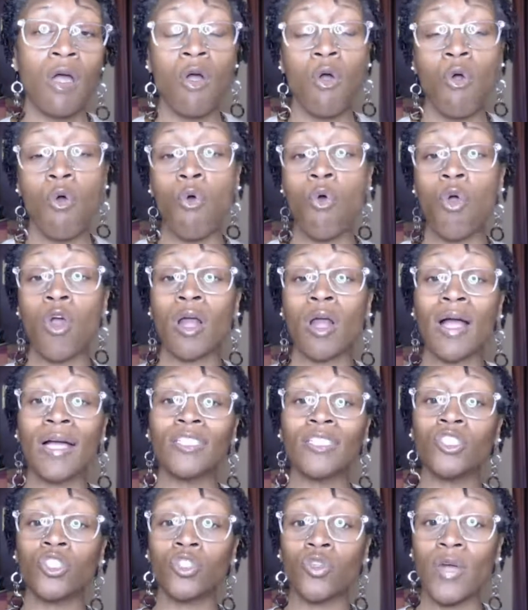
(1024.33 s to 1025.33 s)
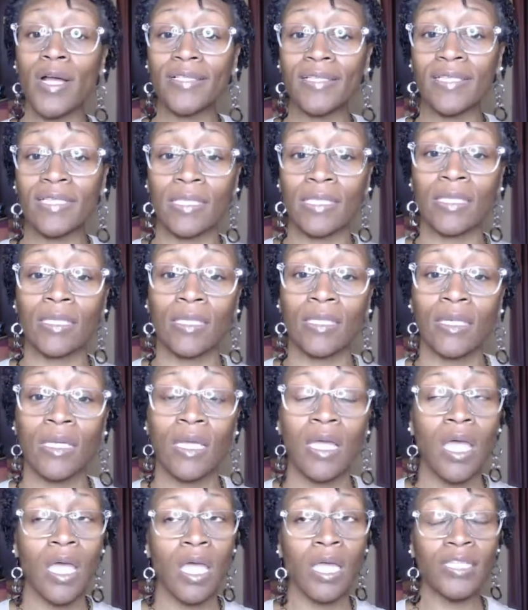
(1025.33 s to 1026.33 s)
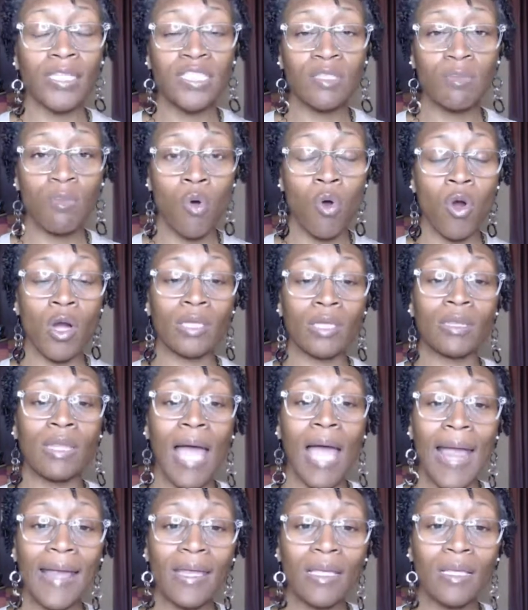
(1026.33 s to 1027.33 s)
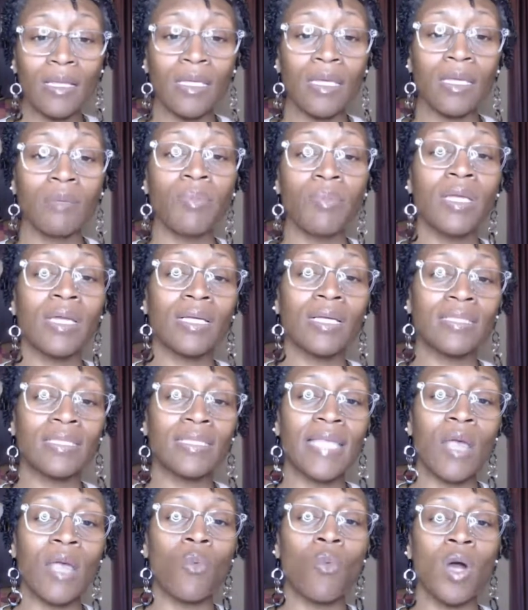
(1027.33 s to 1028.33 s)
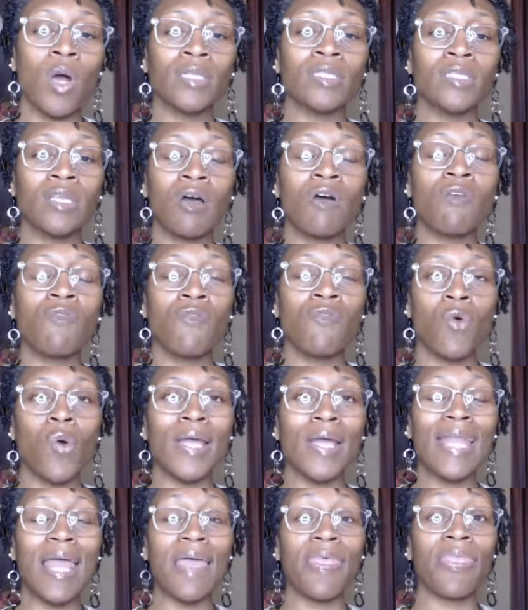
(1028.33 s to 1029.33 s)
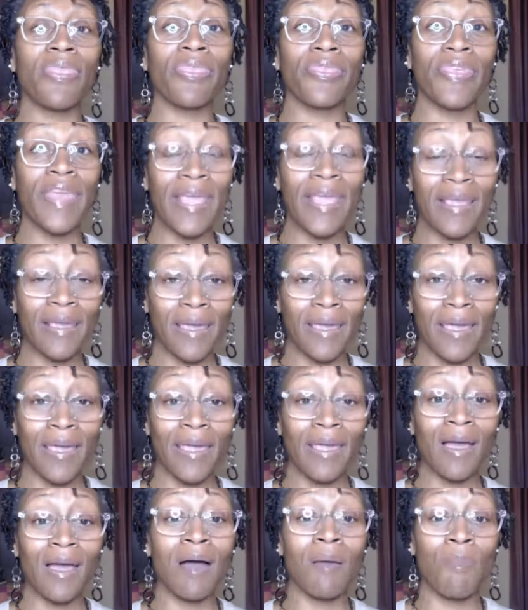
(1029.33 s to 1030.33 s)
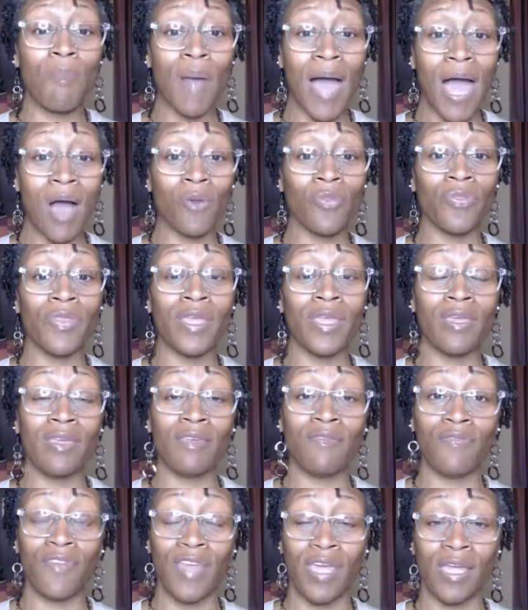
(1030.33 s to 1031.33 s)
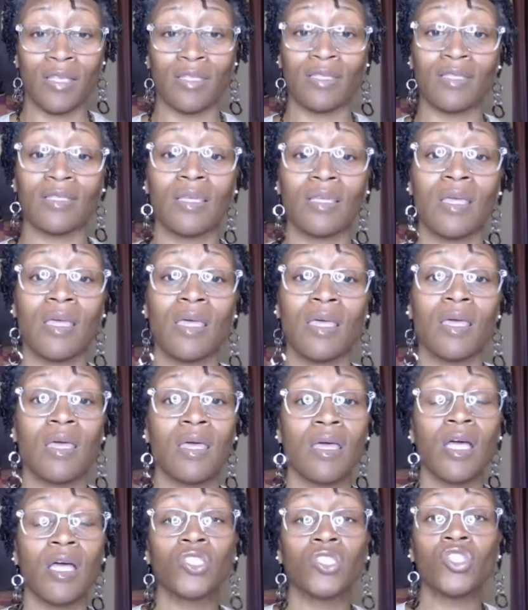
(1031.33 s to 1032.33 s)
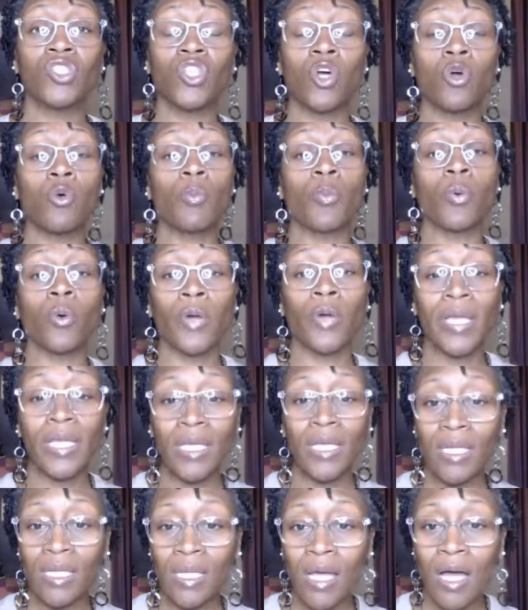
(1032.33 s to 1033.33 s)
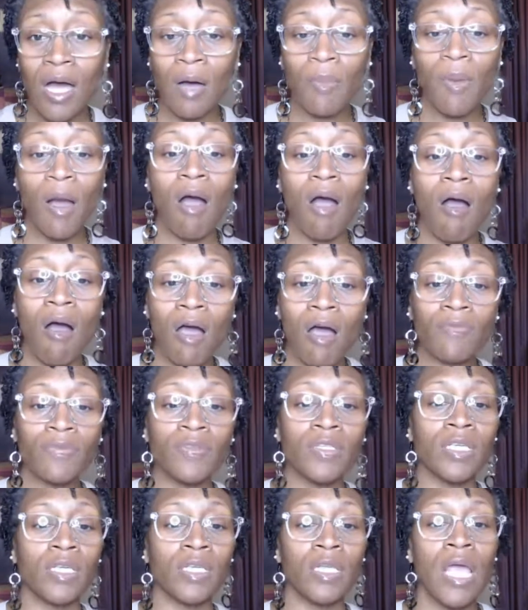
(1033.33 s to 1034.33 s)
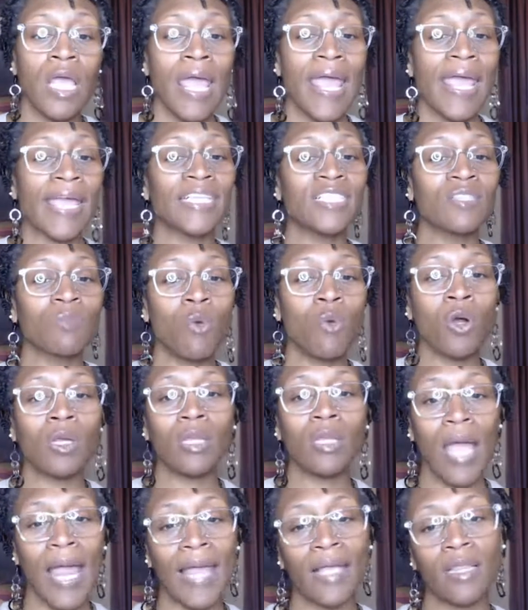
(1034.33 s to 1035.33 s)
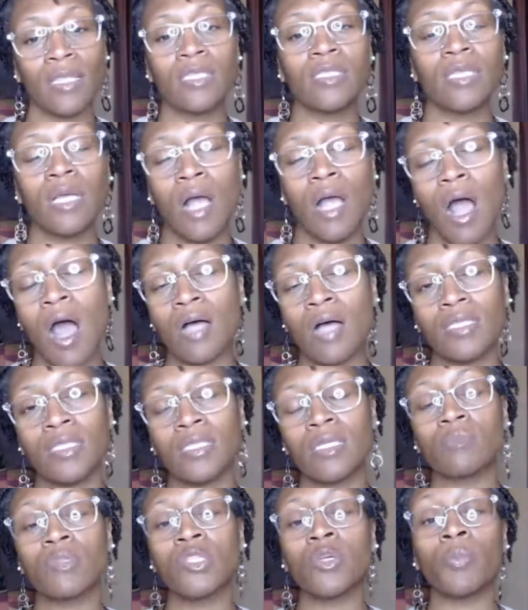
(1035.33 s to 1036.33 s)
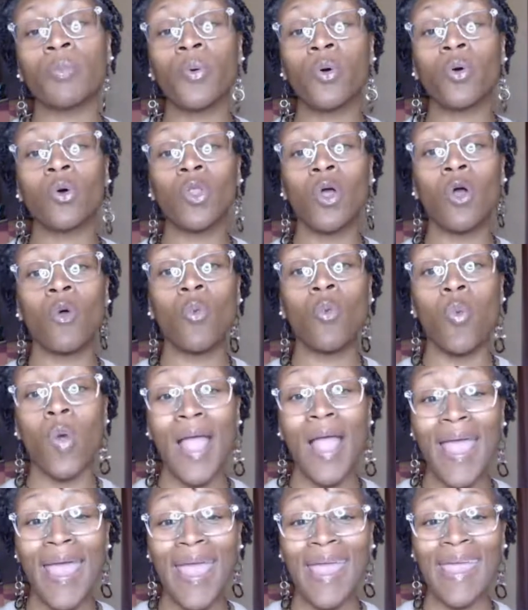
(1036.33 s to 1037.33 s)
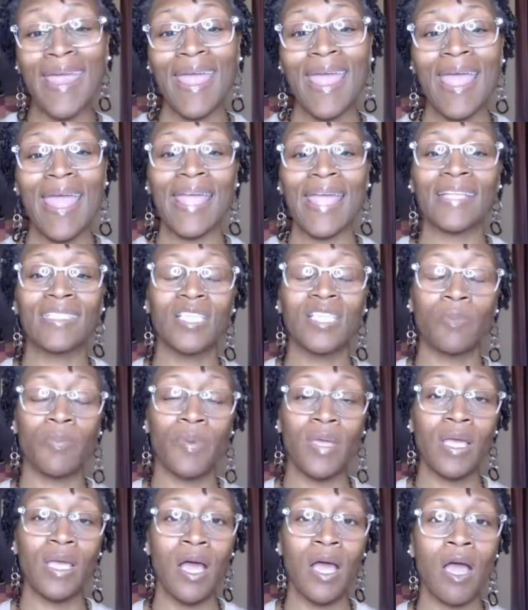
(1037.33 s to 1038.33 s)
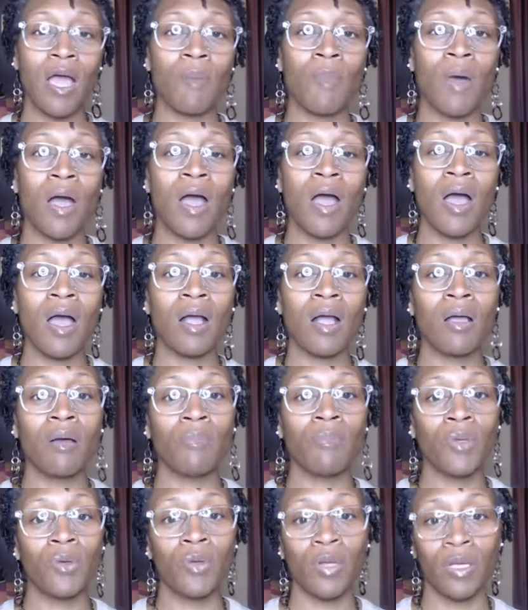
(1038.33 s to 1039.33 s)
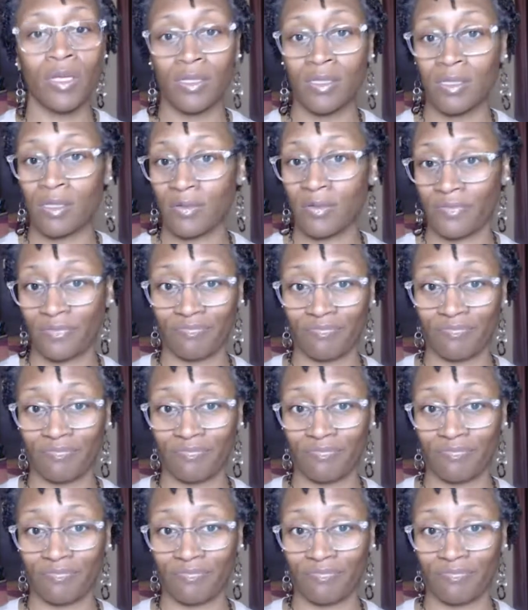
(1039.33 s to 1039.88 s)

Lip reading: or untrusting. It's more likely because they want to avoid thinking about the event. So, bringing it up often is more likely to cause them to pull away and to become uncommunicative.